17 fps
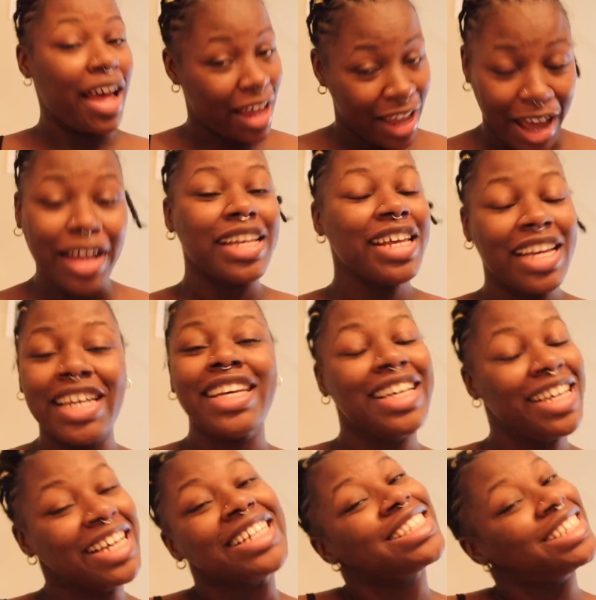
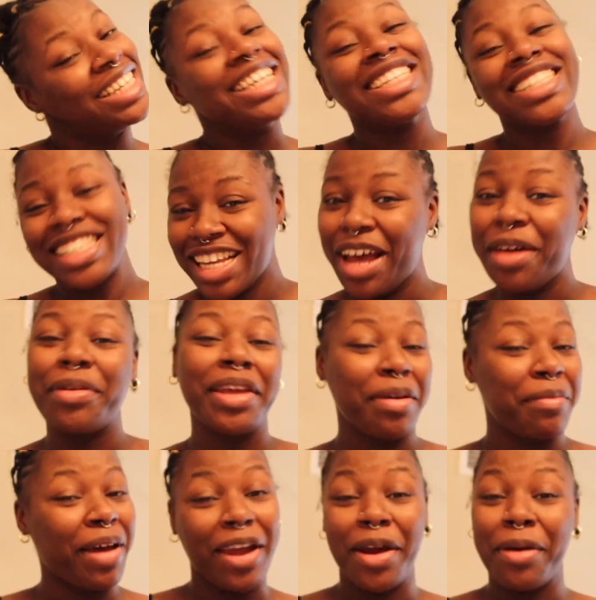it's time to get
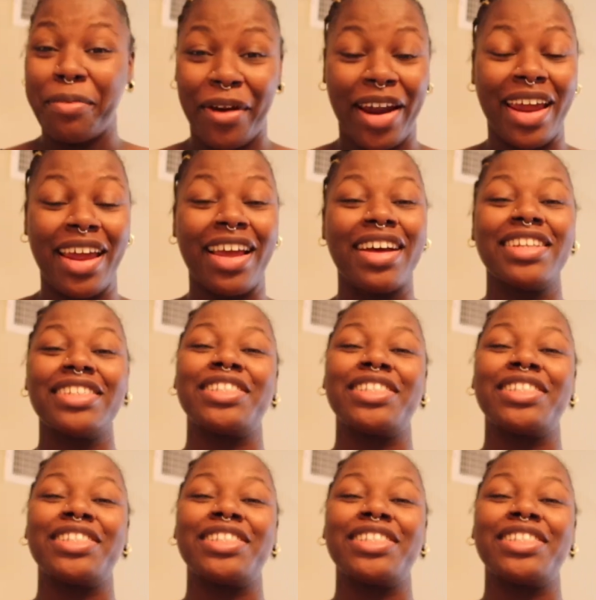my hair a break.